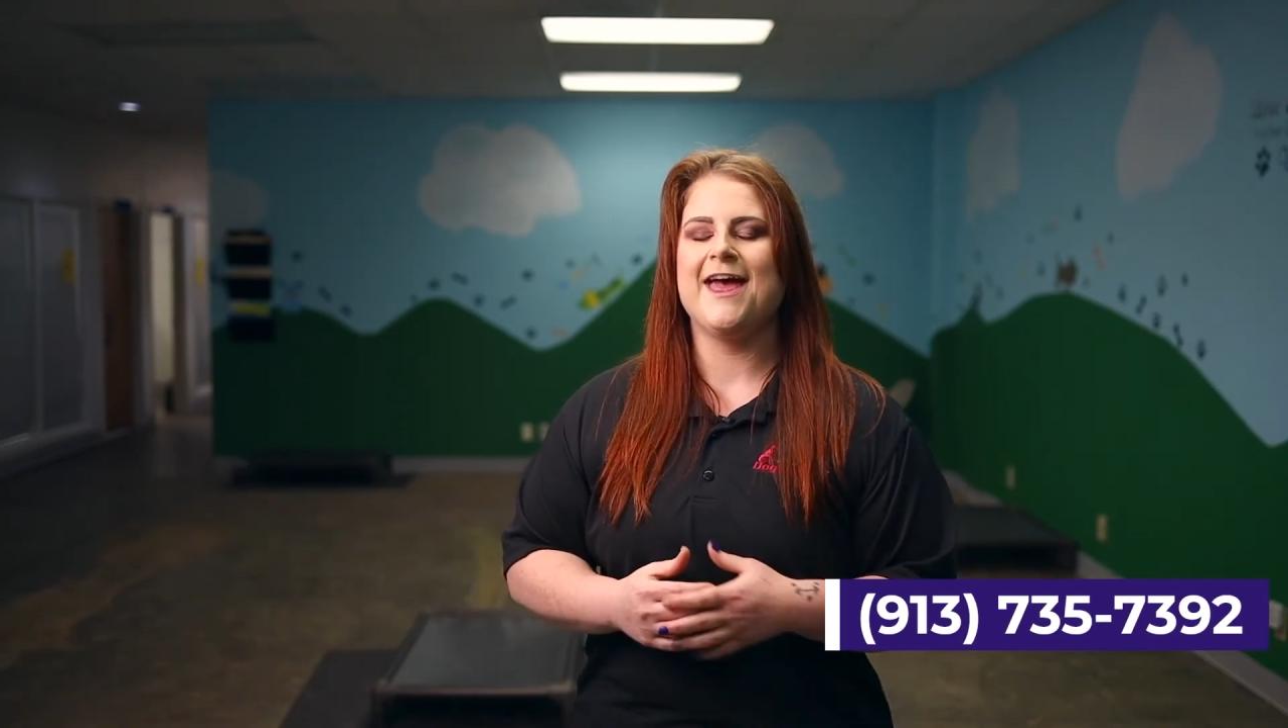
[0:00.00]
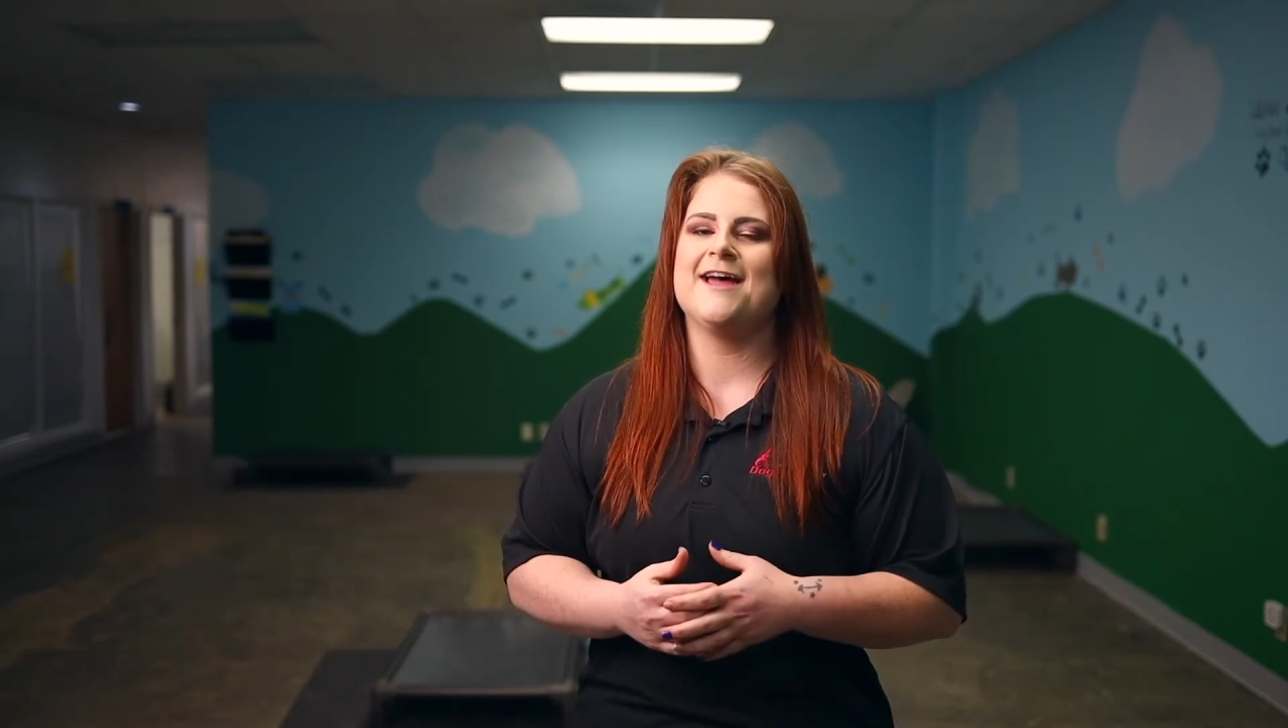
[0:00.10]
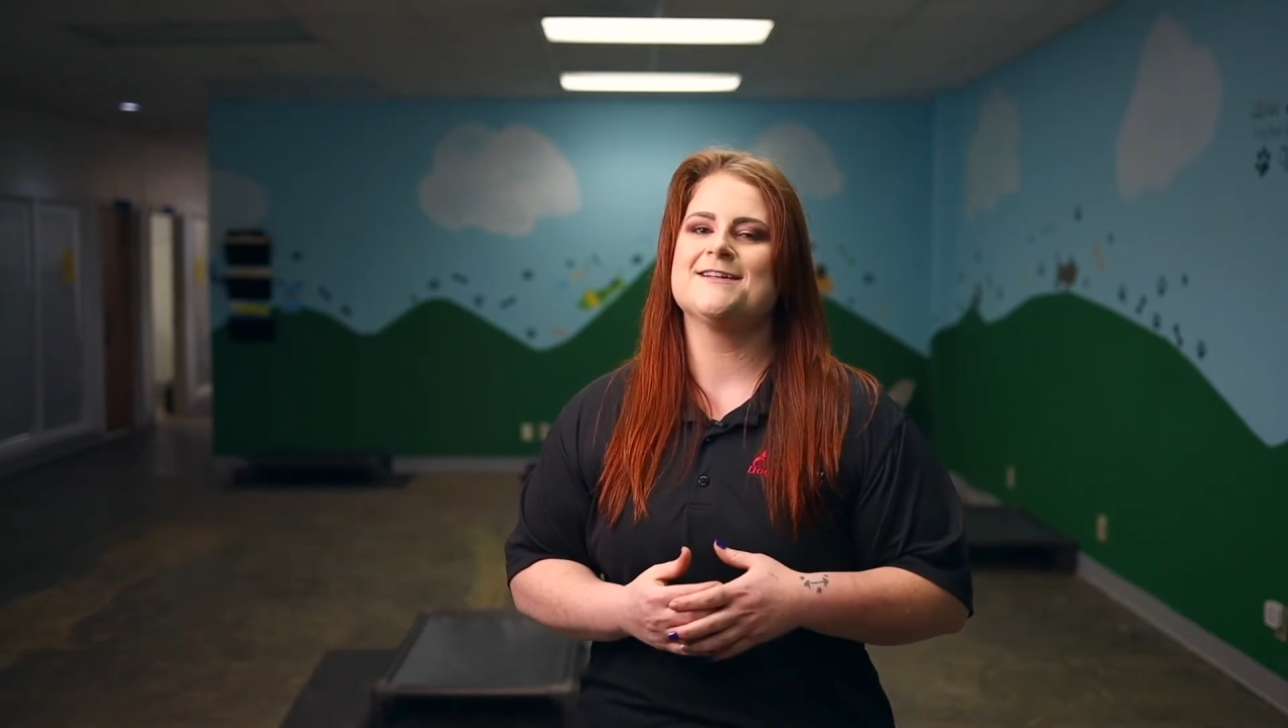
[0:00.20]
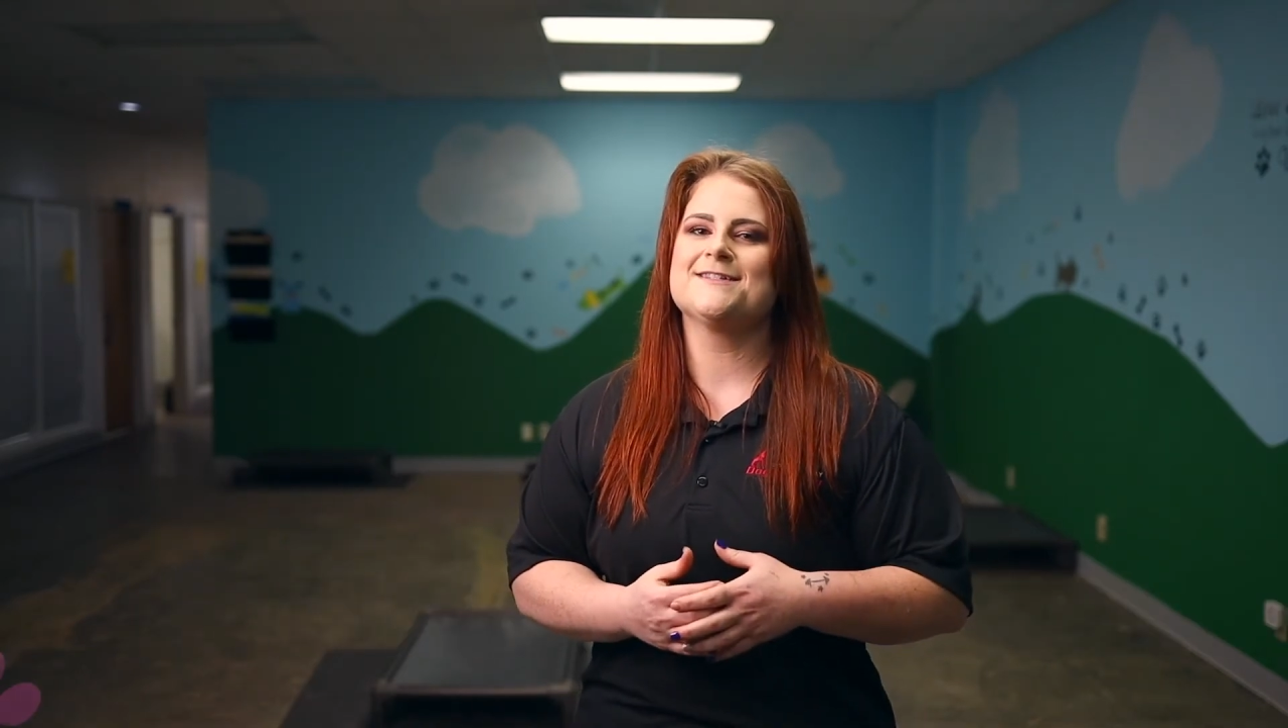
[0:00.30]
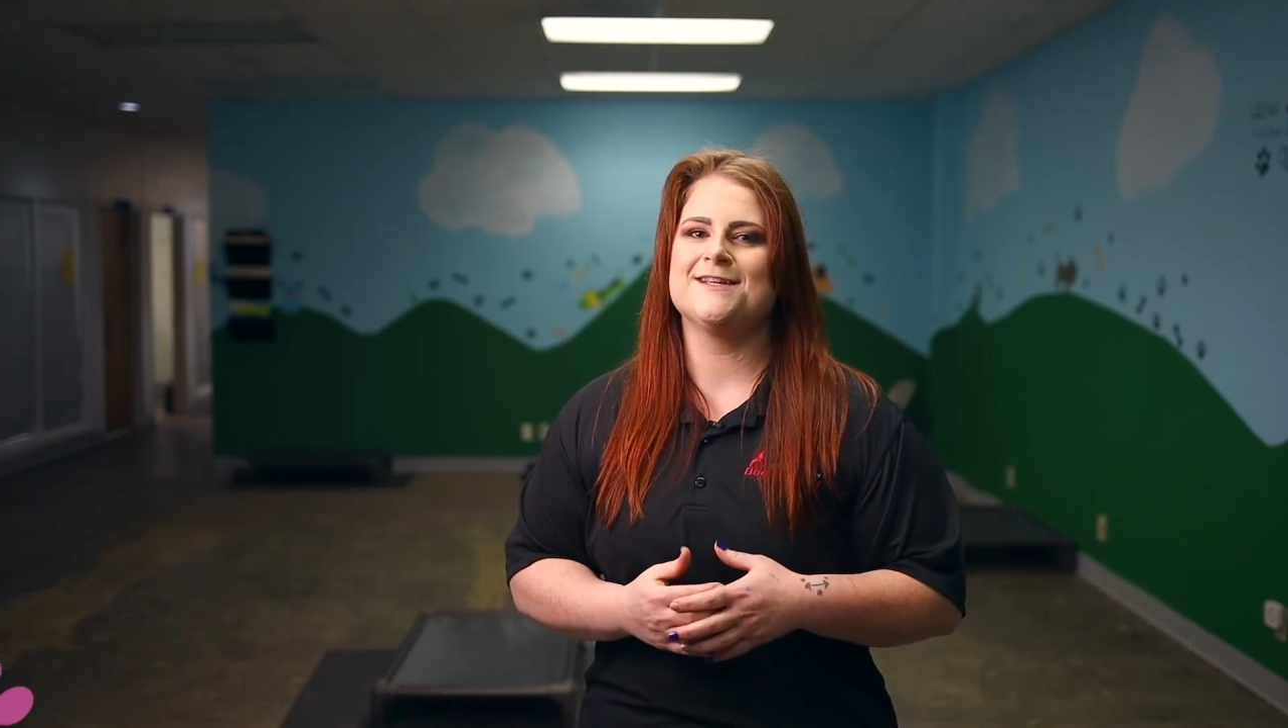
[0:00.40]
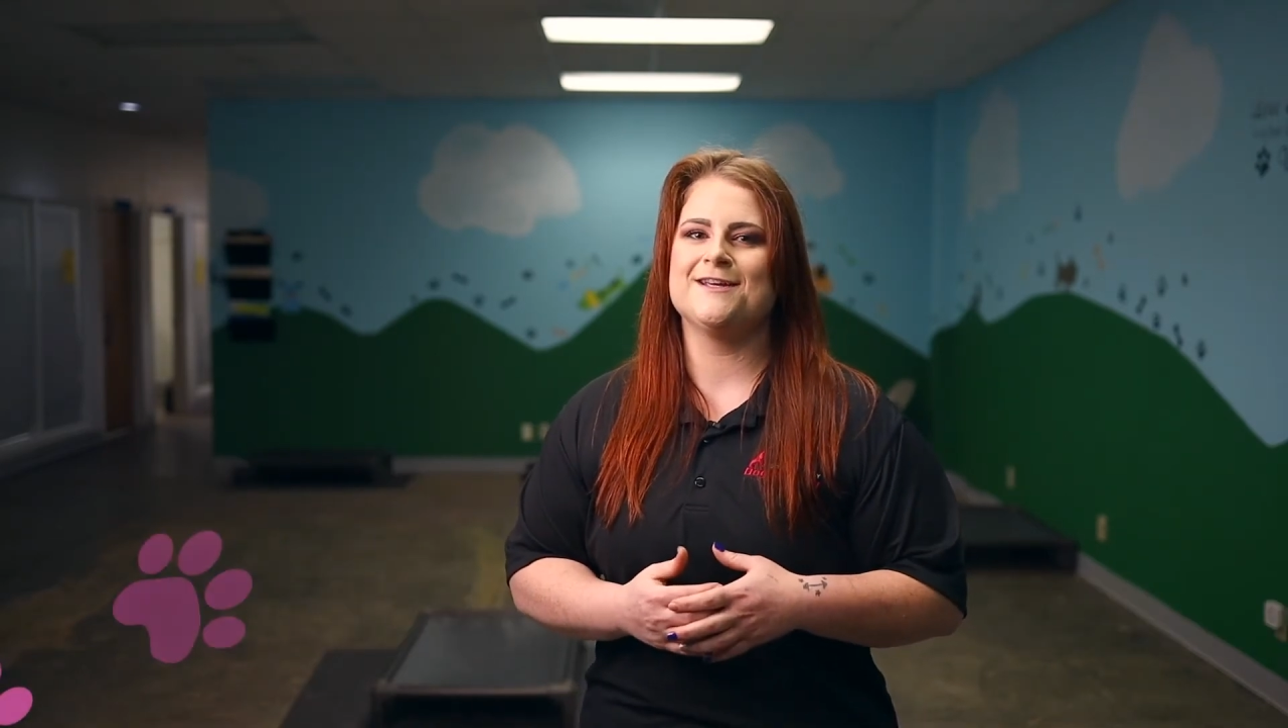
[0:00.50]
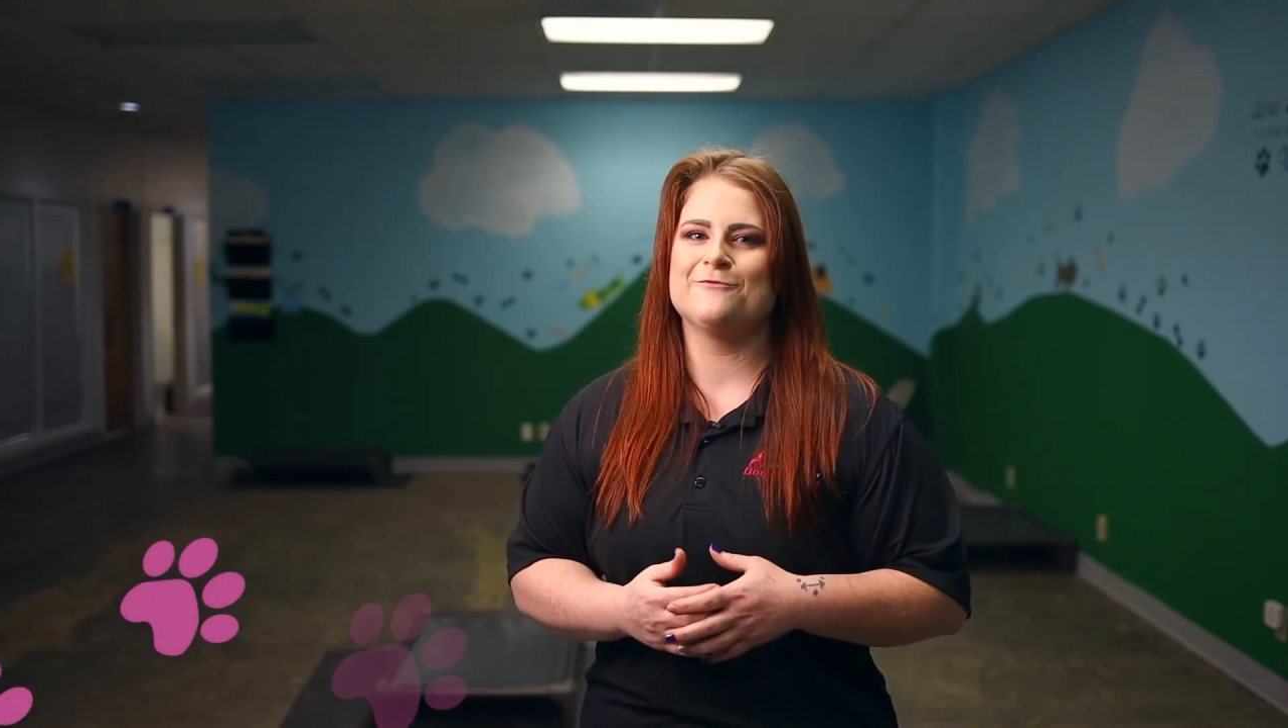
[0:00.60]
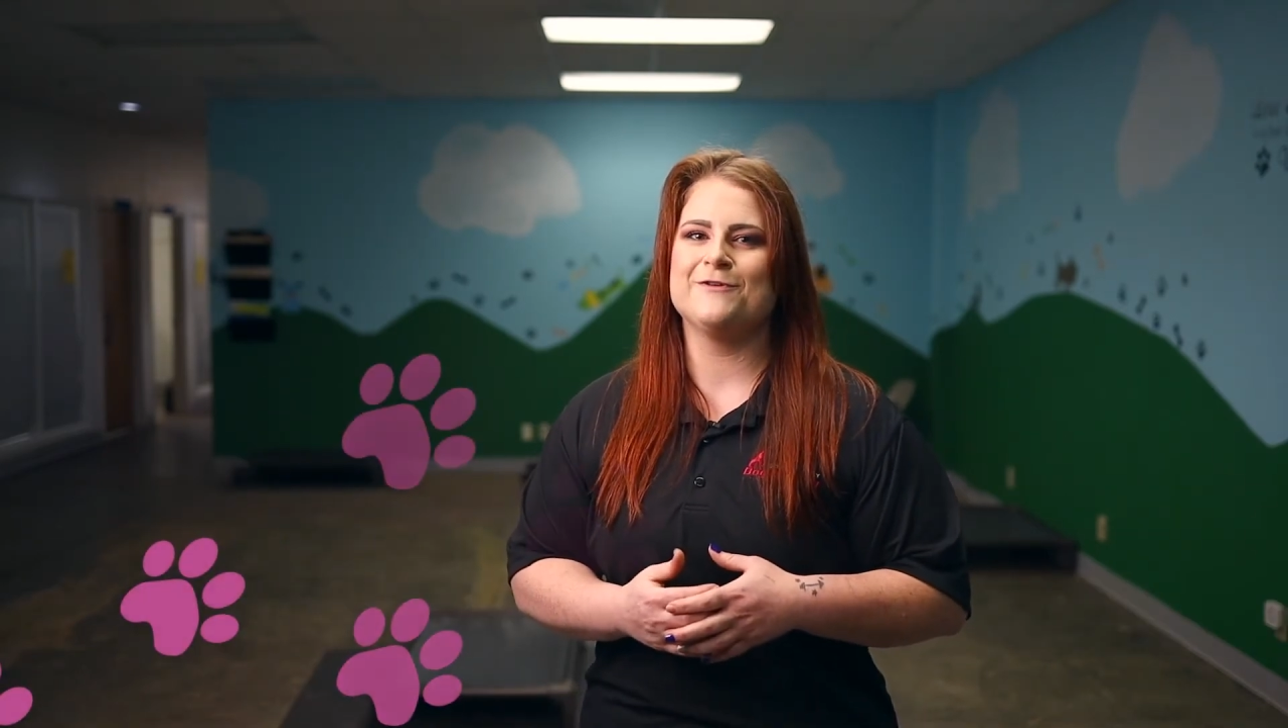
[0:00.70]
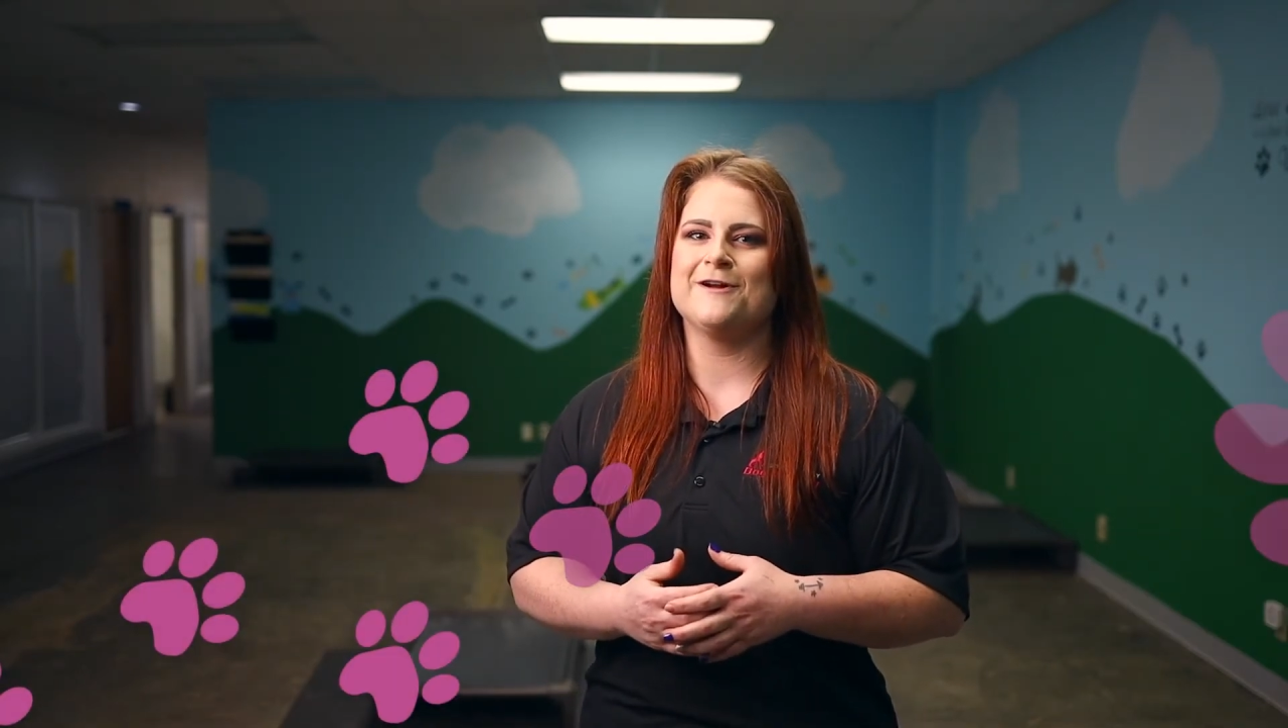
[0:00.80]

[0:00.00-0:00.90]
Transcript: and see if